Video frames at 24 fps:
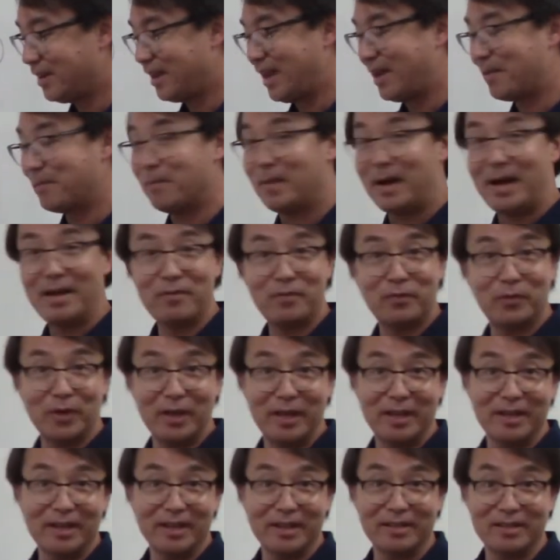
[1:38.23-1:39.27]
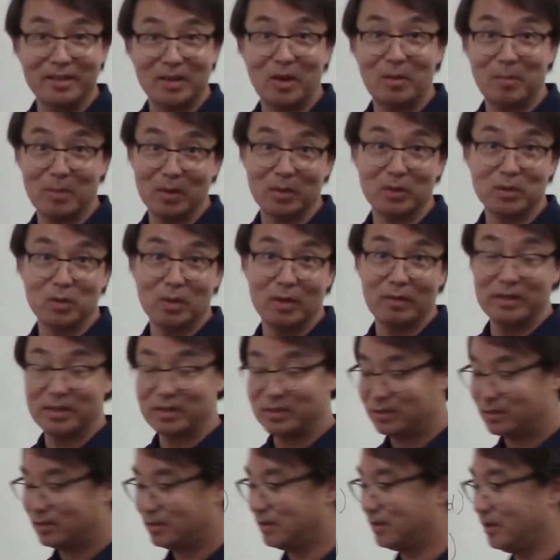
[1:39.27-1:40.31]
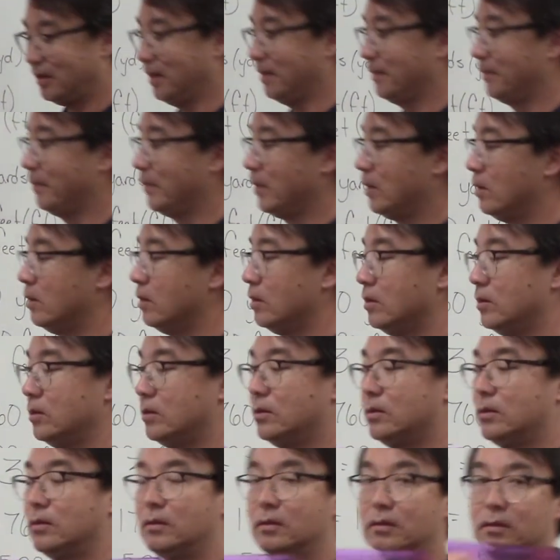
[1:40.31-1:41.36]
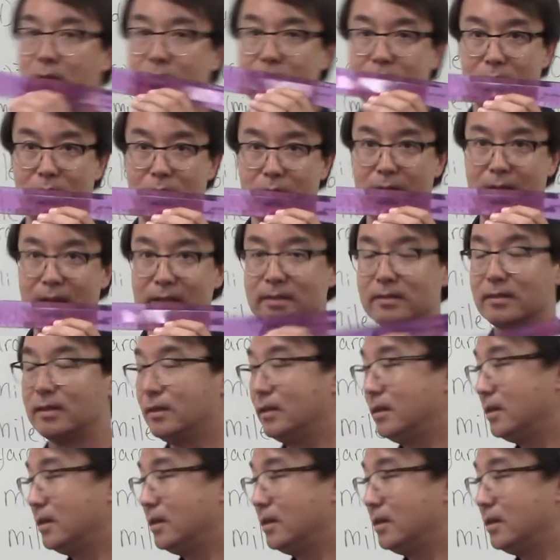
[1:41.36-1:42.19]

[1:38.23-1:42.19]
my foot is almost 12 inches. All right. So that's an